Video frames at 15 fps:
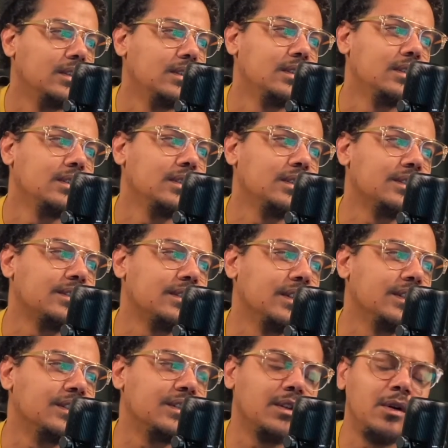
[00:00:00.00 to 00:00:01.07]
There's
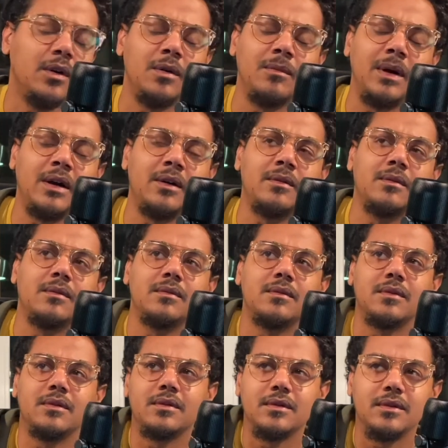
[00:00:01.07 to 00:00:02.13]
no amount
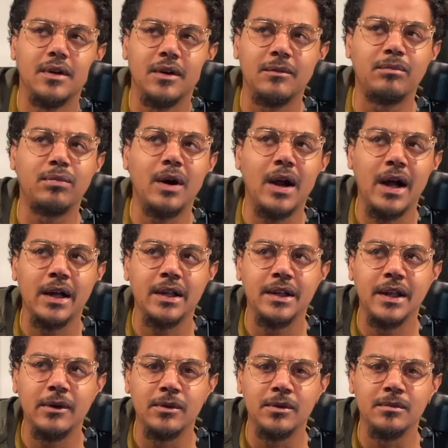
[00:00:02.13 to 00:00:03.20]
of pride that
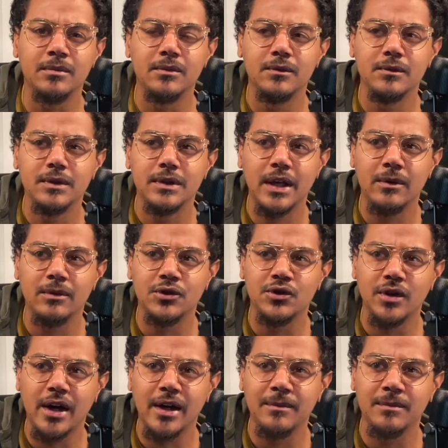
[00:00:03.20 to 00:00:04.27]
would
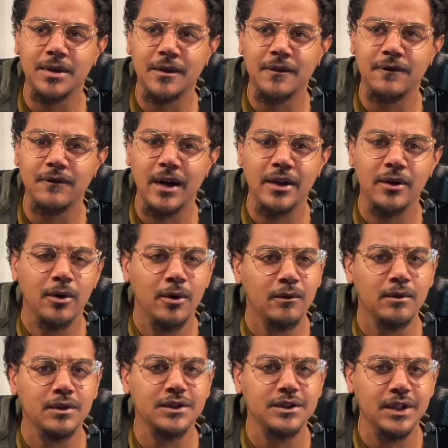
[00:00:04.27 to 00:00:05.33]
drive me to fight over a
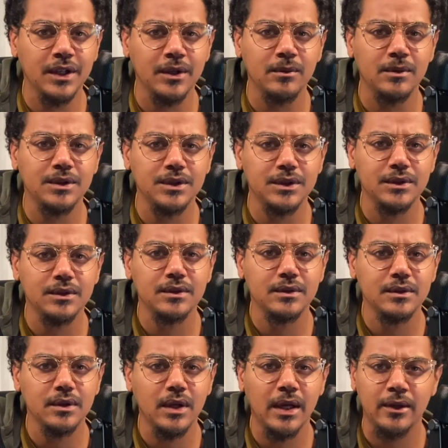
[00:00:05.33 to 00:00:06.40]
sandwich.
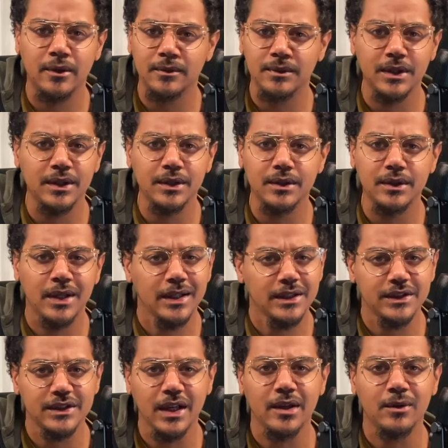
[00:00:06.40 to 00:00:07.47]
I don't think. Not a
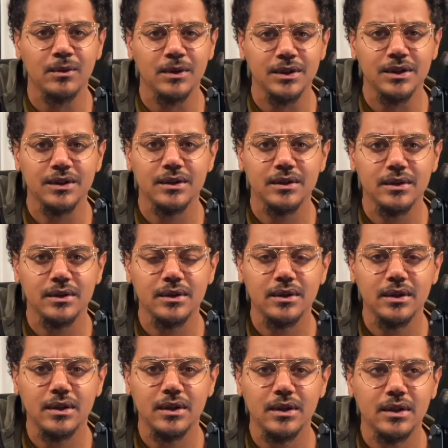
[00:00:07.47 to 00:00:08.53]
sandwich.
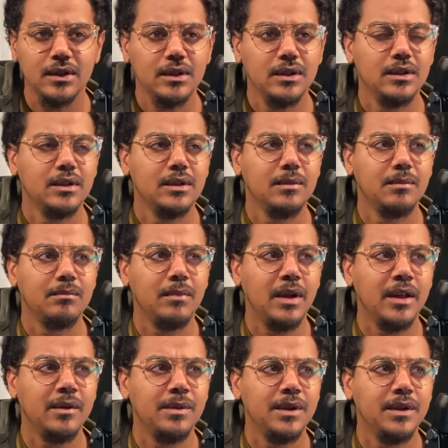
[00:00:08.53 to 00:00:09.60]

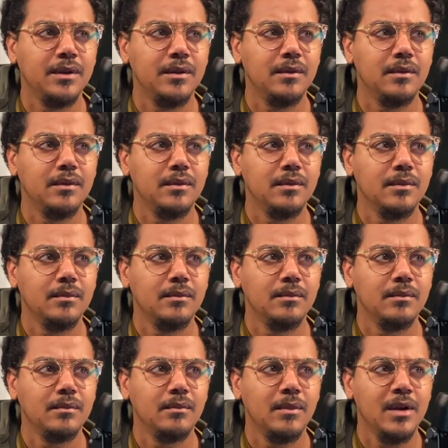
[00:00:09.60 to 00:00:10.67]

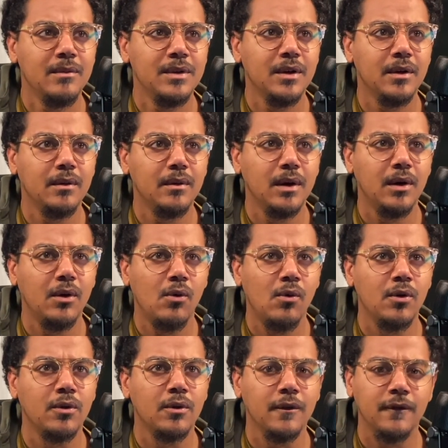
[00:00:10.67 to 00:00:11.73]
Maybe a
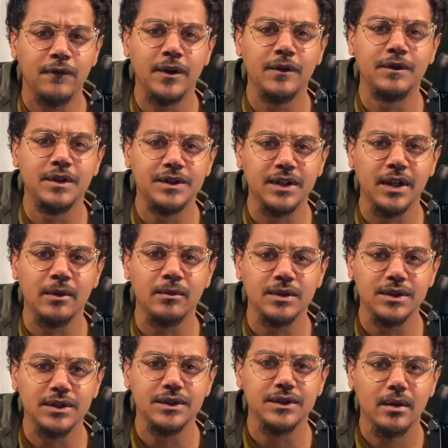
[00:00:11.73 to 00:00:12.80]
order of 50
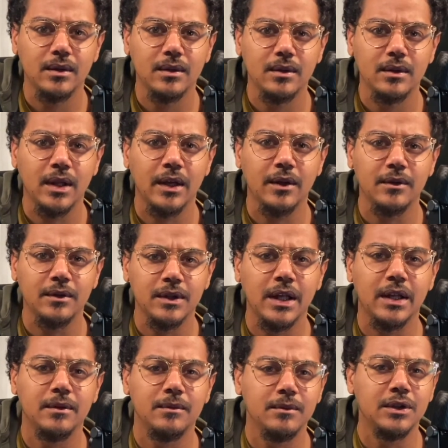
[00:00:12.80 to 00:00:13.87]
sandwiches like
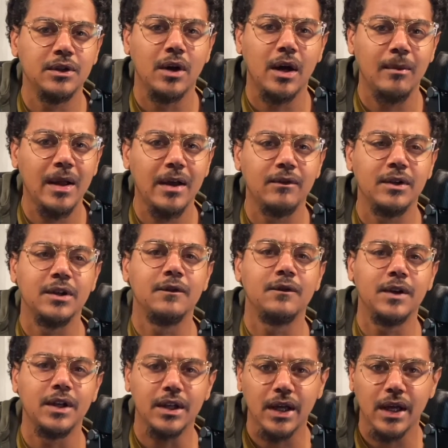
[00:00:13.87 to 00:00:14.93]
that. You know, I'm having an event
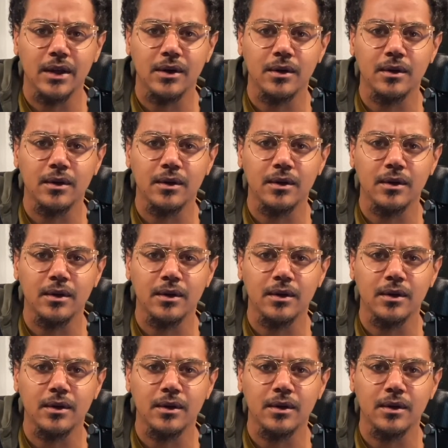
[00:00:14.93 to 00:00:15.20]
catered.